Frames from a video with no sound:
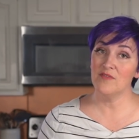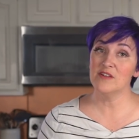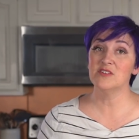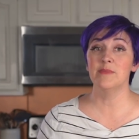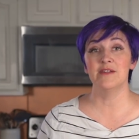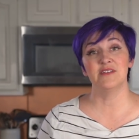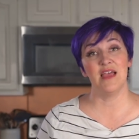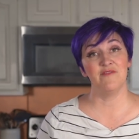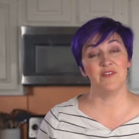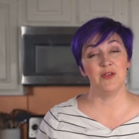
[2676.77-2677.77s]
if there's a better
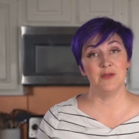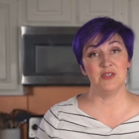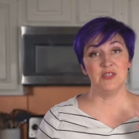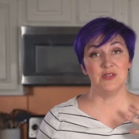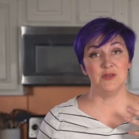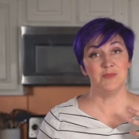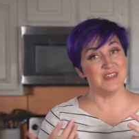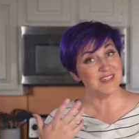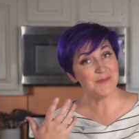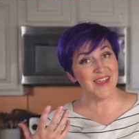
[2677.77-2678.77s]
time for you to
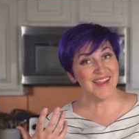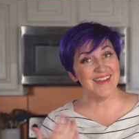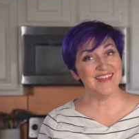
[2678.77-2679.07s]
participate